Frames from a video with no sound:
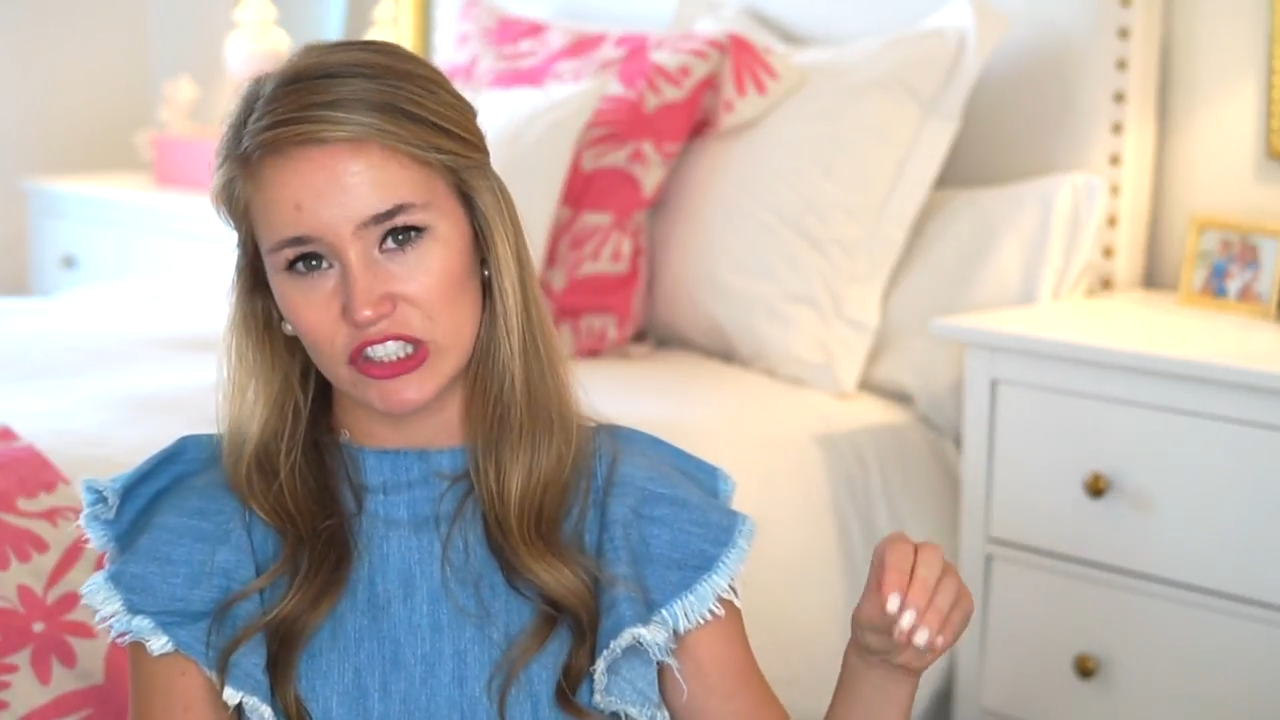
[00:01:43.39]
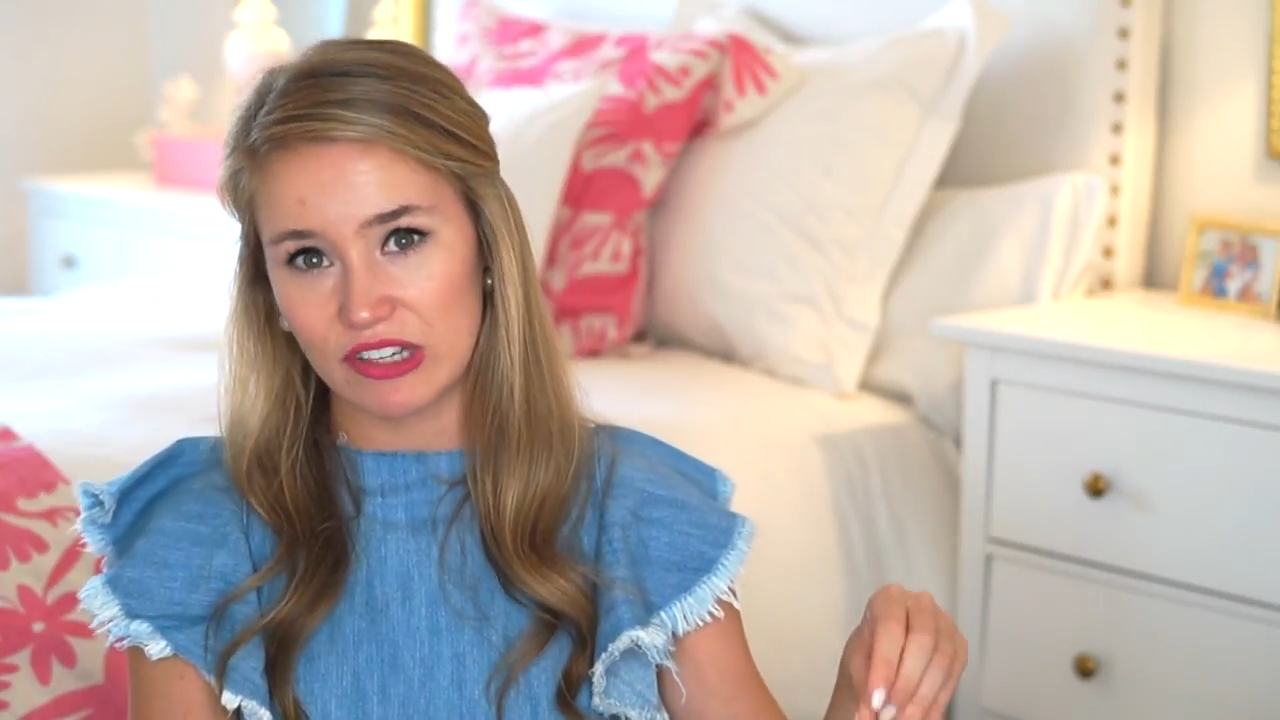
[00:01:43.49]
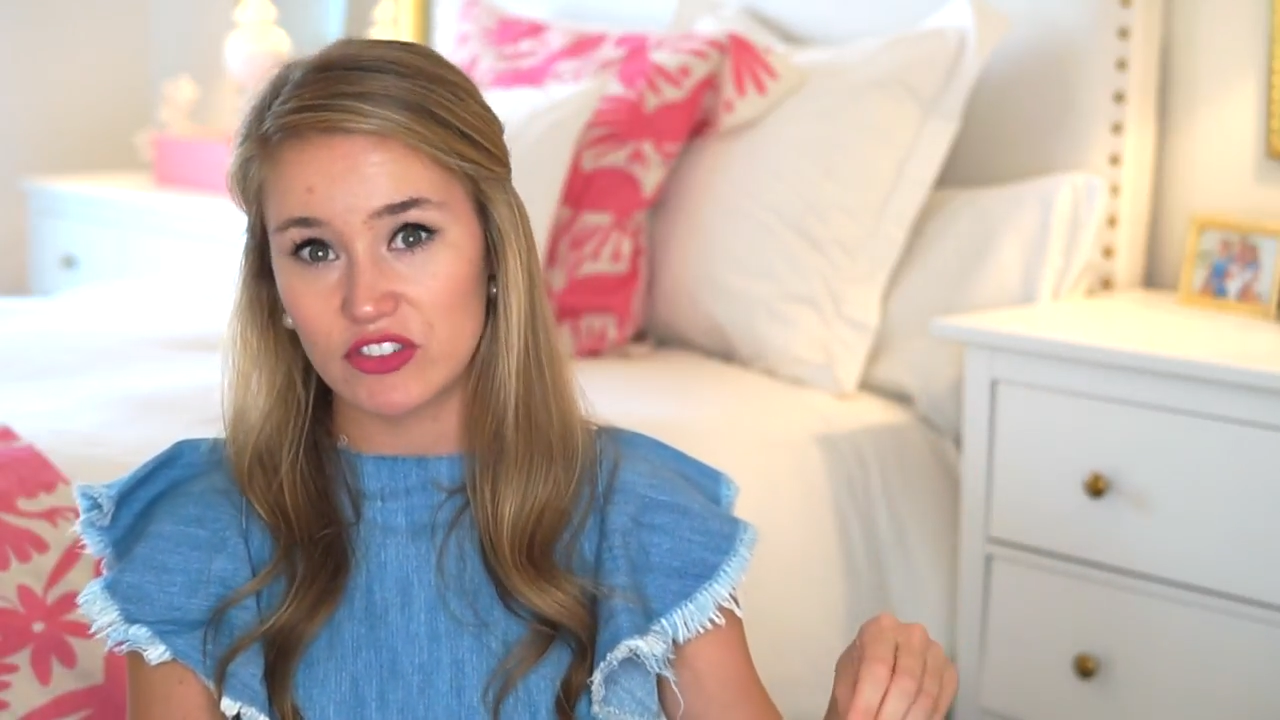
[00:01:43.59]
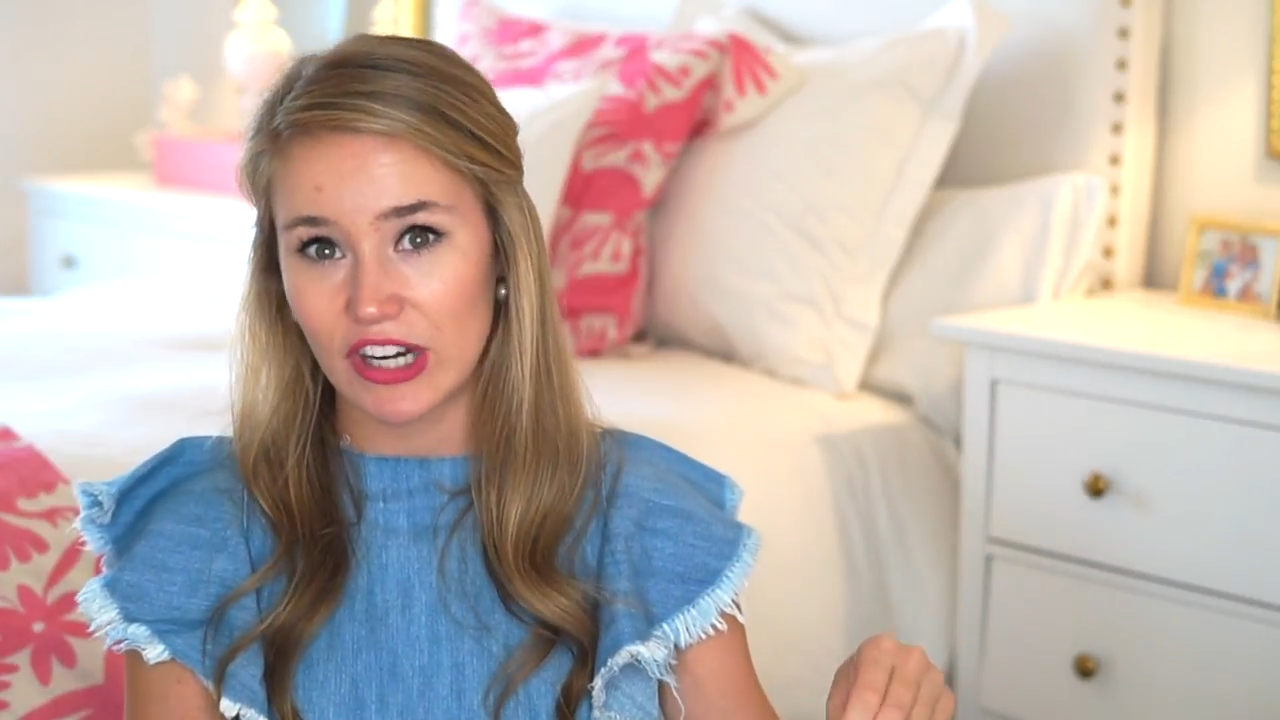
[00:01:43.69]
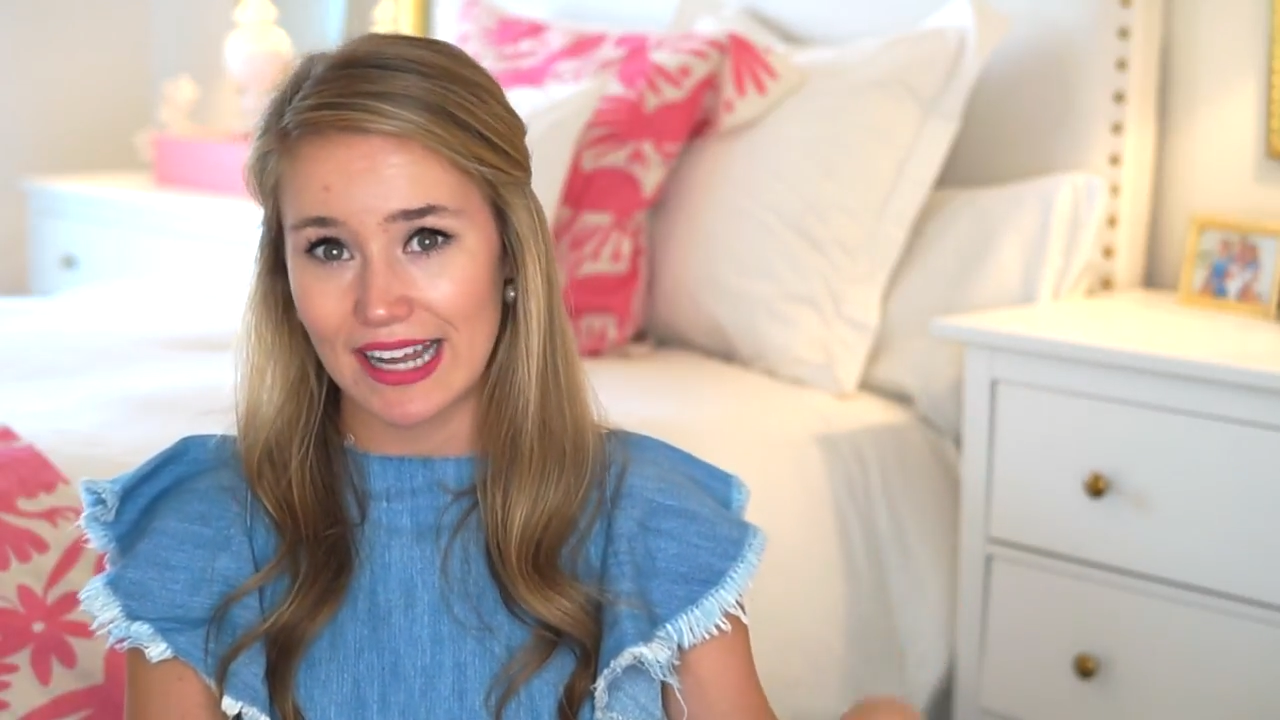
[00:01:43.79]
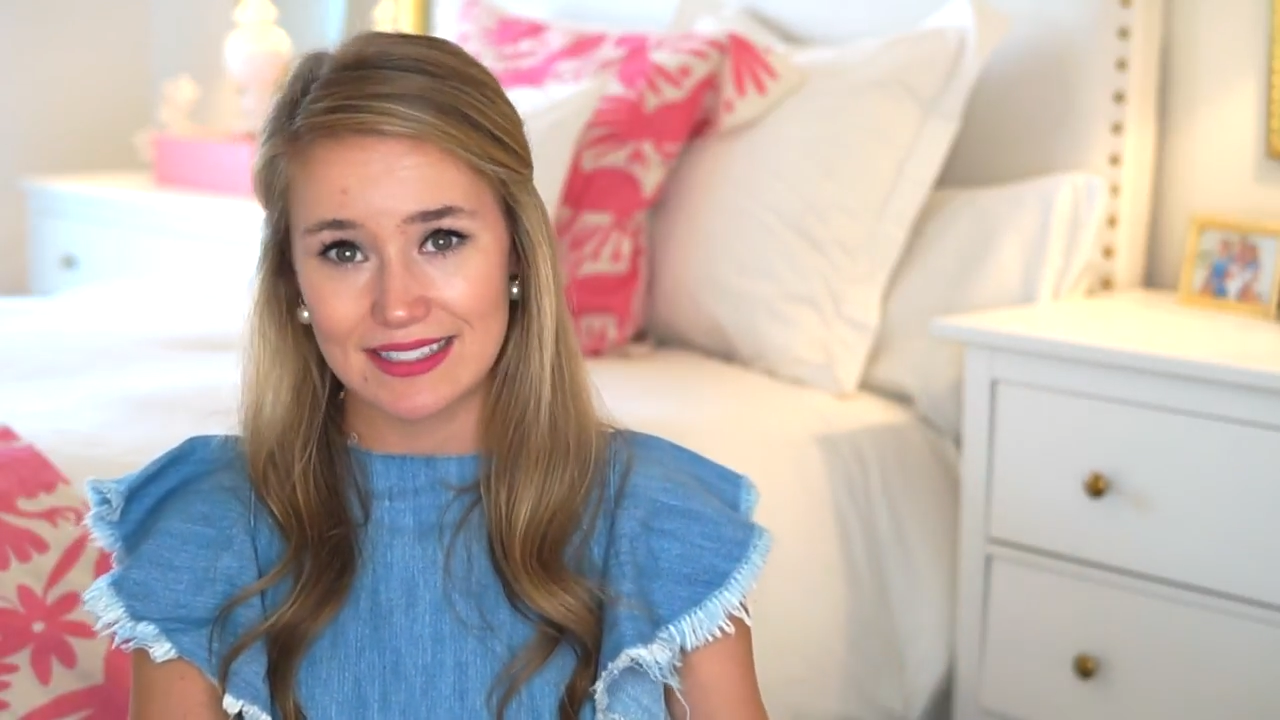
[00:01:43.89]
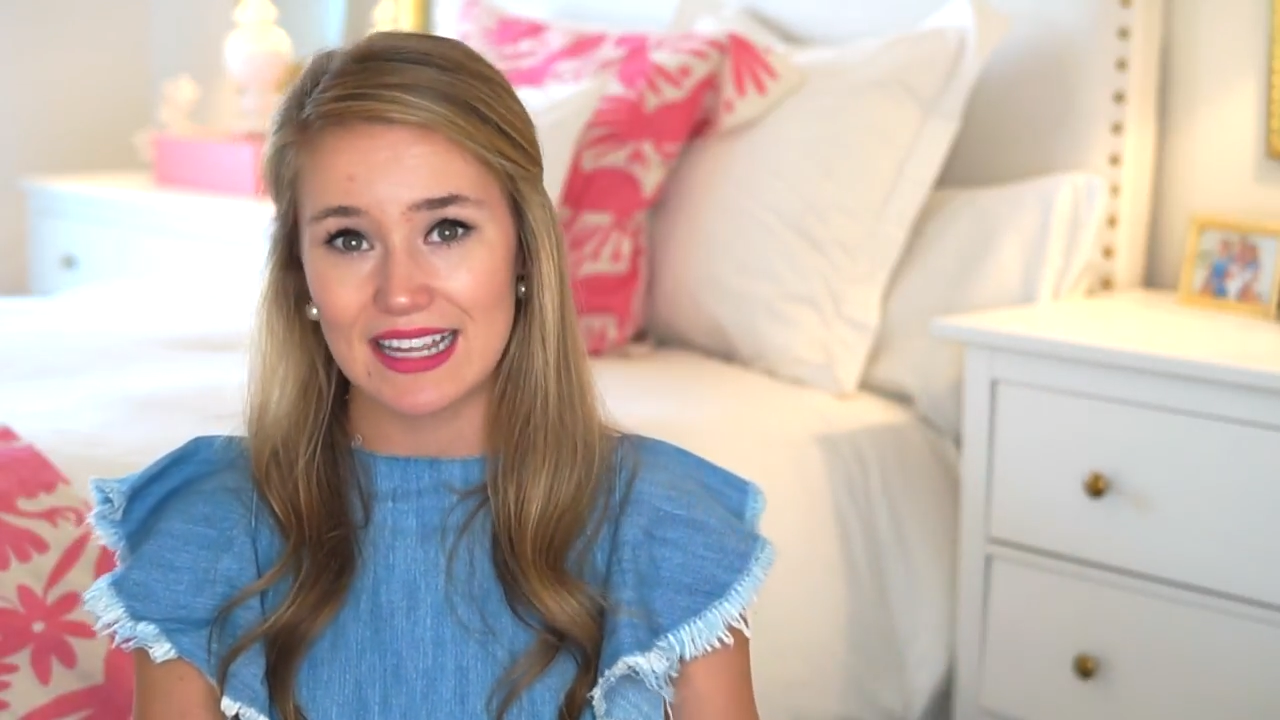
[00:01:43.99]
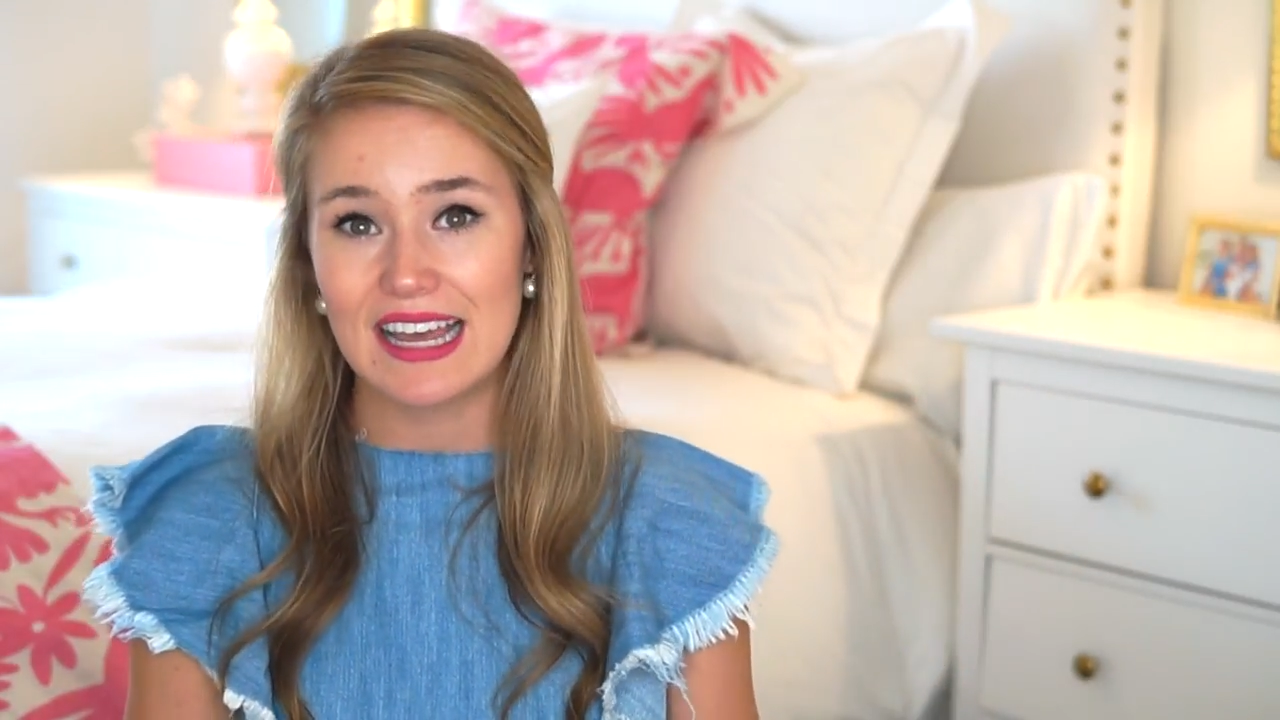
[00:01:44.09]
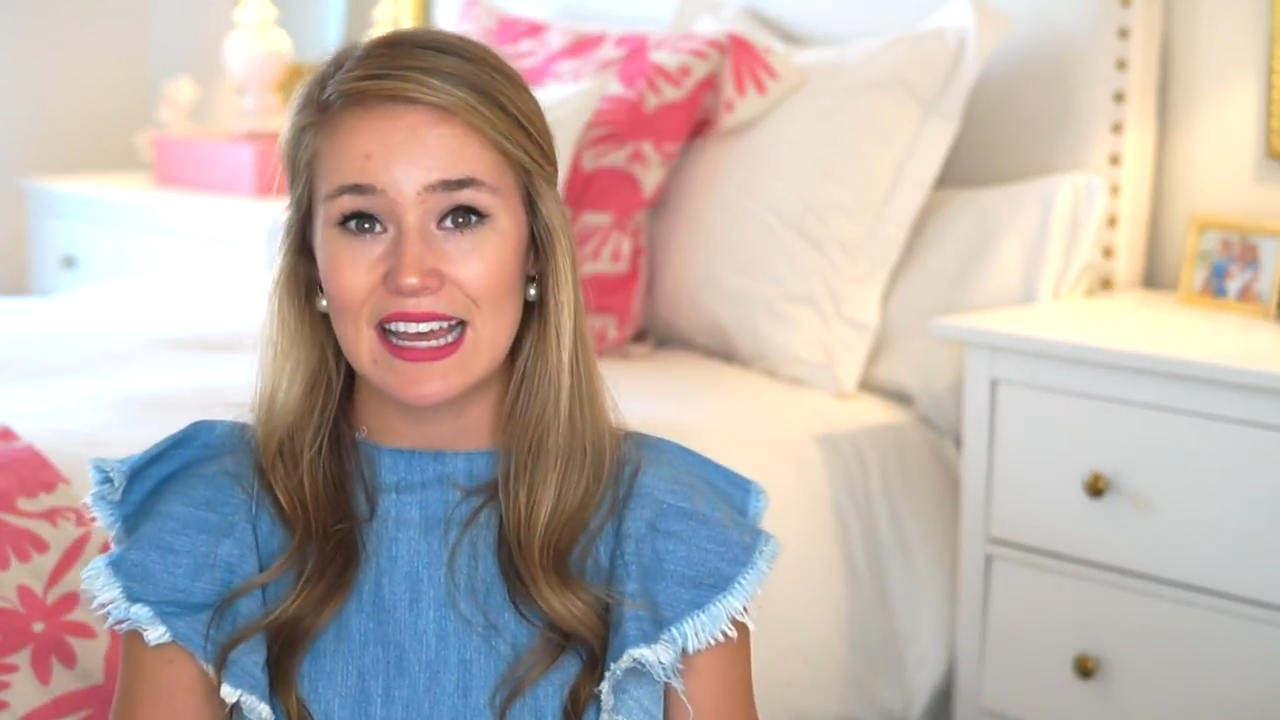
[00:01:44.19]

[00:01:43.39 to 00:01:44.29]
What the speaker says: shift dress,